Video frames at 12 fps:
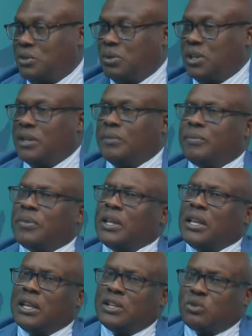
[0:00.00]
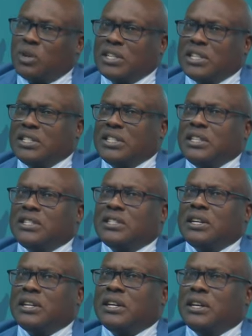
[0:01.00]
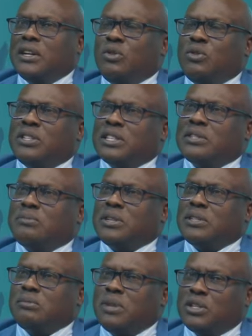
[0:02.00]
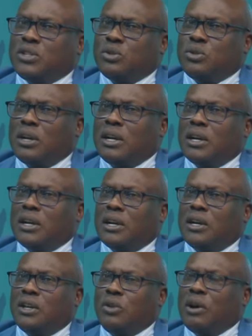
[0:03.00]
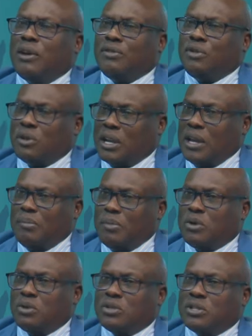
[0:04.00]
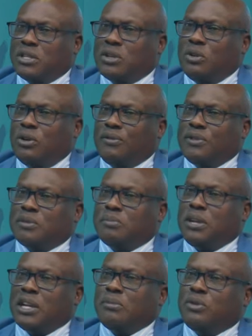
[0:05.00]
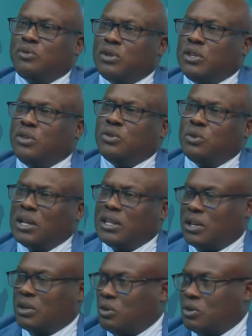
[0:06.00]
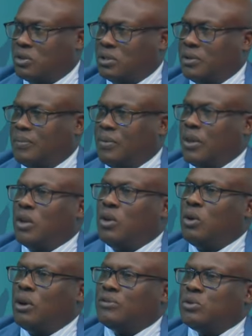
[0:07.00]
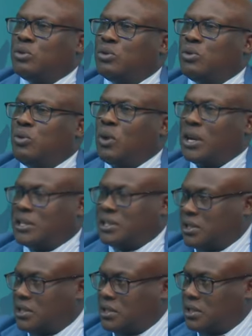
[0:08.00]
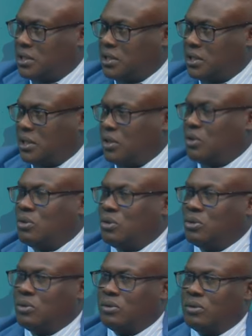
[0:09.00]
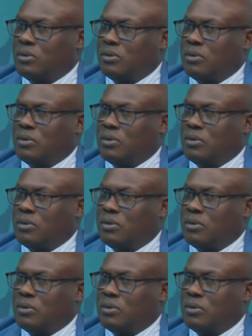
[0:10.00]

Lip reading: to win. Strategy is, you just must make sure you have your game, because you see, golf is played between you and the course. You have to know what your,